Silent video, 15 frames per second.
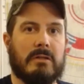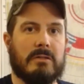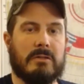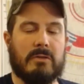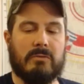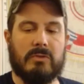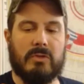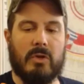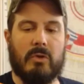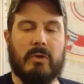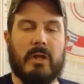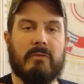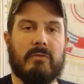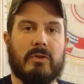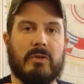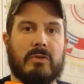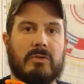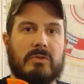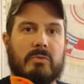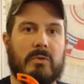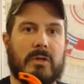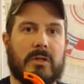So don't ever
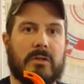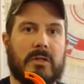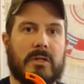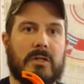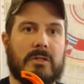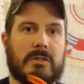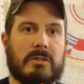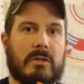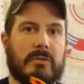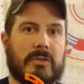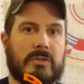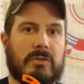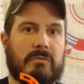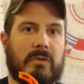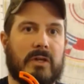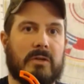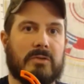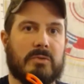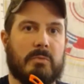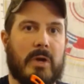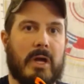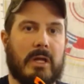use one of these unless you've got a
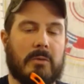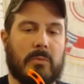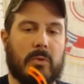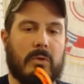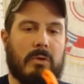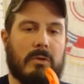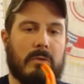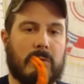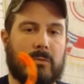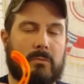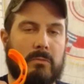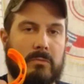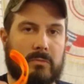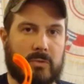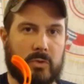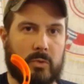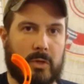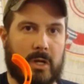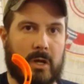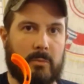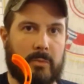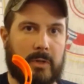spine board to
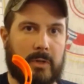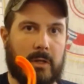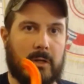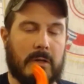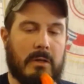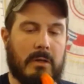accompany it.